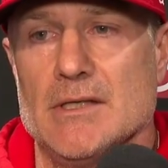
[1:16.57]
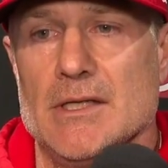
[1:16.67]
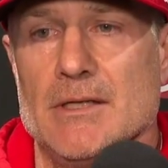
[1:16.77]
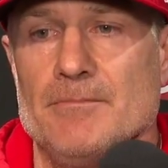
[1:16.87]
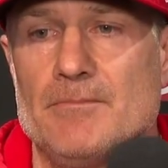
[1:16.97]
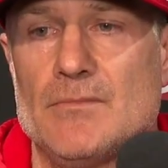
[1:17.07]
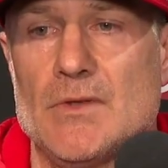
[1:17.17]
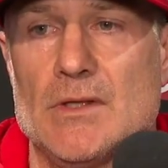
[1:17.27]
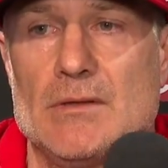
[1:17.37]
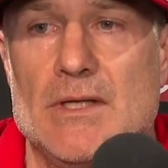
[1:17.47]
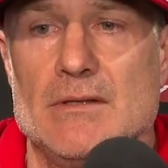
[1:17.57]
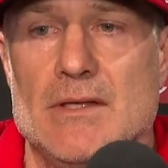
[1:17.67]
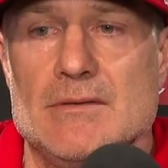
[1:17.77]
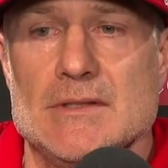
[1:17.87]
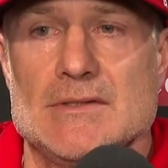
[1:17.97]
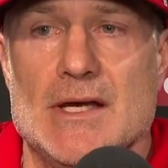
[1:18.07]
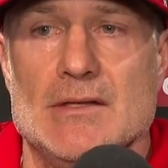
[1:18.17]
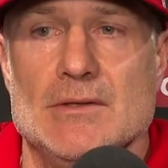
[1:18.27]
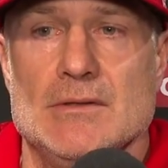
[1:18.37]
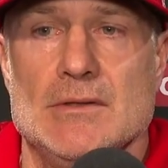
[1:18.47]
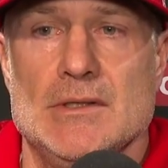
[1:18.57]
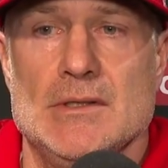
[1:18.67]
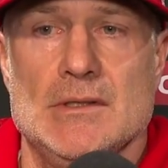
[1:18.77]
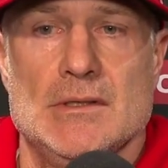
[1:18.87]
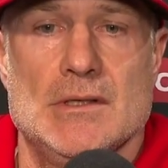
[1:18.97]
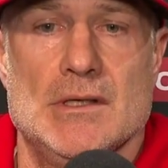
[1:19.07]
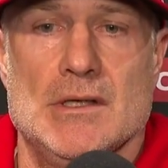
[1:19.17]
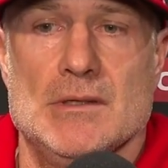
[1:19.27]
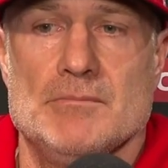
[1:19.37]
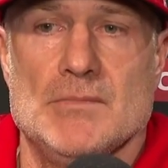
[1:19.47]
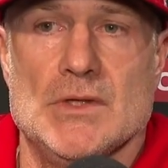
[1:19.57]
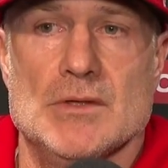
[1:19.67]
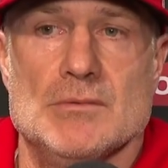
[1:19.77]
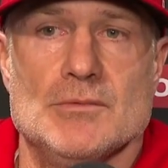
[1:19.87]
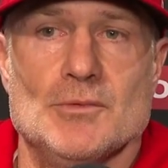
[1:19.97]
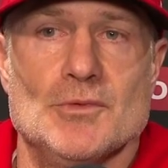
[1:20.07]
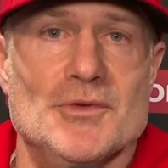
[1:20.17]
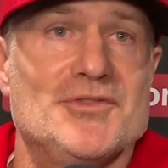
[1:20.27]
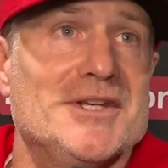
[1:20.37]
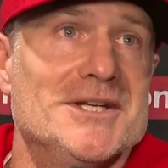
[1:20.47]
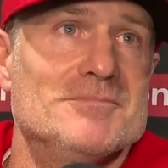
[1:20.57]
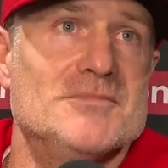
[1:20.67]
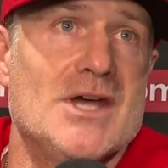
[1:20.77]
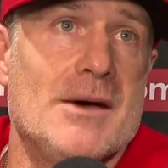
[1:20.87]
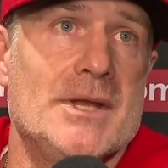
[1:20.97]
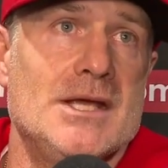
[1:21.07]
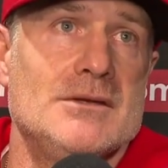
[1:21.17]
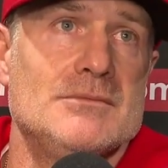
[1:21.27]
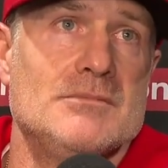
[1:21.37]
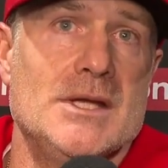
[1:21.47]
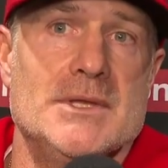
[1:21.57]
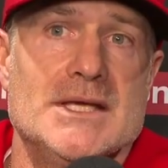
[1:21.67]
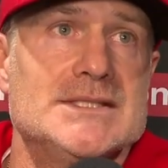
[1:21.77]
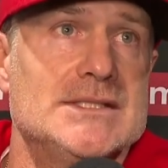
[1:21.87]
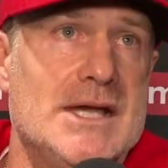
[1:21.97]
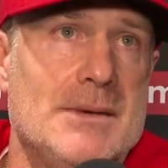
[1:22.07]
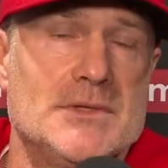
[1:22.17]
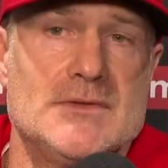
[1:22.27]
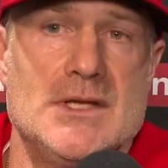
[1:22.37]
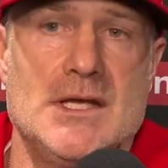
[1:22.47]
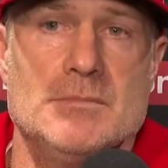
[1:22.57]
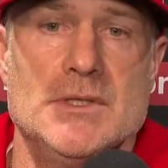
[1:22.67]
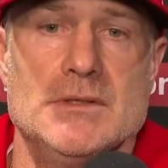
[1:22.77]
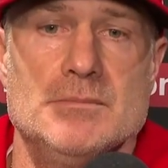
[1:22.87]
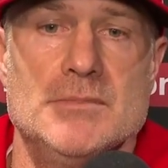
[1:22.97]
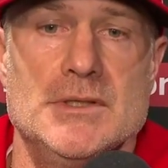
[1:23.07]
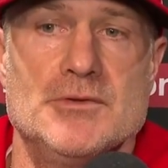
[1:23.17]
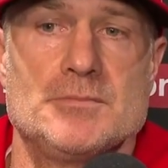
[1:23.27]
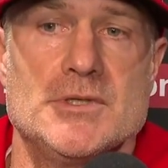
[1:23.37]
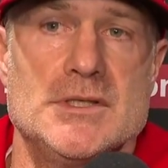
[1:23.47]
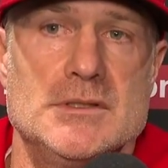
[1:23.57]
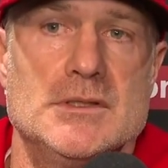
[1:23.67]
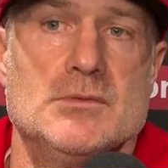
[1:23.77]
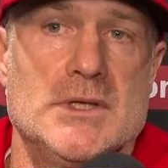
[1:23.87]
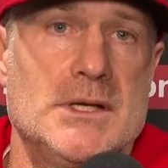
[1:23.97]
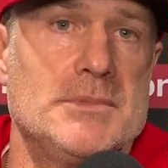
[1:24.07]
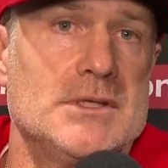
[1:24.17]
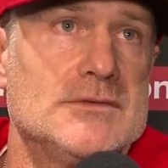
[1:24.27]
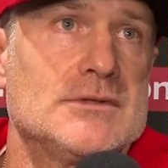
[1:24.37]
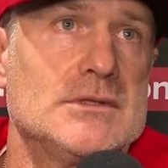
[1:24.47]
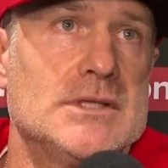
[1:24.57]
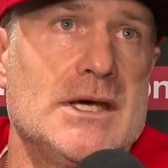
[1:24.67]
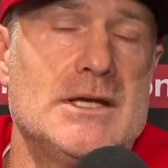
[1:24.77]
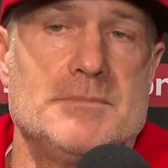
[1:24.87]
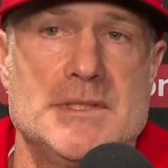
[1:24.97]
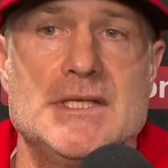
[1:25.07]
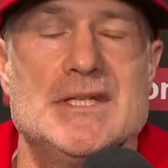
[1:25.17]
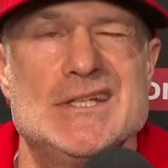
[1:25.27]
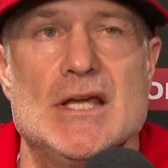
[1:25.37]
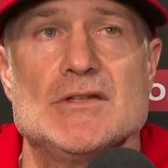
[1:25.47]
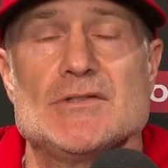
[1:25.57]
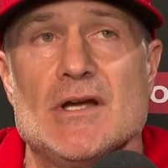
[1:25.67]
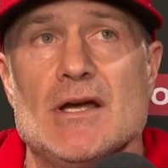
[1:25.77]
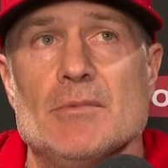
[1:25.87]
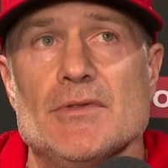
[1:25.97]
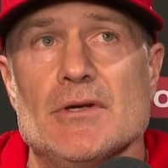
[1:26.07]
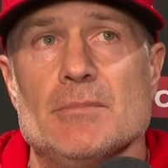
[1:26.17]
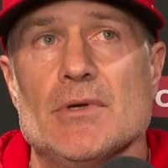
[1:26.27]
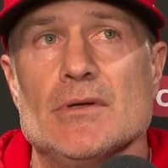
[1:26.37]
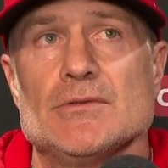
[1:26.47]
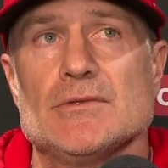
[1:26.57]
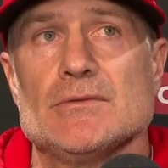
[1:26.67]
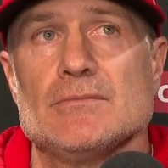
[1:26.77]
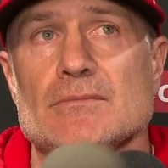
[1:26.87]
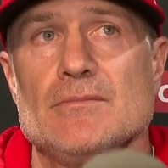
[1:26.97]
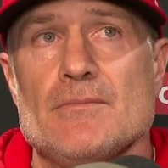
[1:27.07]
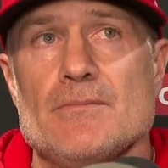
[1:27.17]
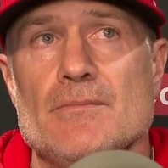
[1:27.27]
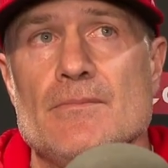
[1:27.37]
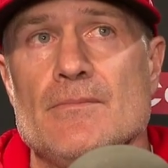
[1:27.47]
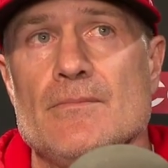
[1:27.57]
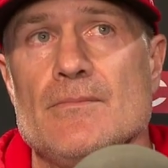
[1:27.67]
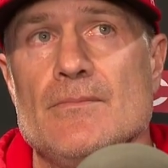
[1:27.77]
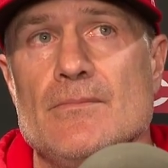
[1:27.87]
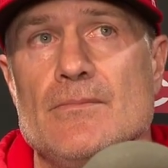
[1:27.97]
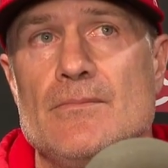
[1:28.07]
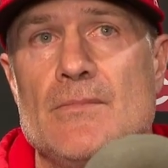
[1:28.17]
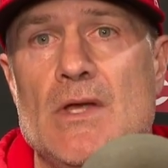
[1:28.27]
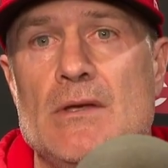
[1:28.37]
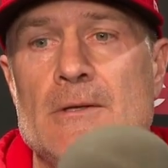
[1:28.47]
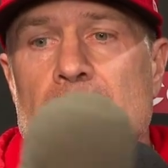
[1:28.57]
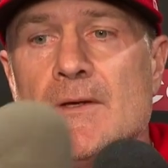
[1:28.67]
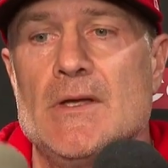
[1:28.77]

Um, you know, I, I think Tyler um, you know, we've seen him dominate. Maybe that didn't happen today, but he but he was pretty good. Went up against a good lineup, and they did a nice job with their approach. Do you have an injury update on Tommy Pham?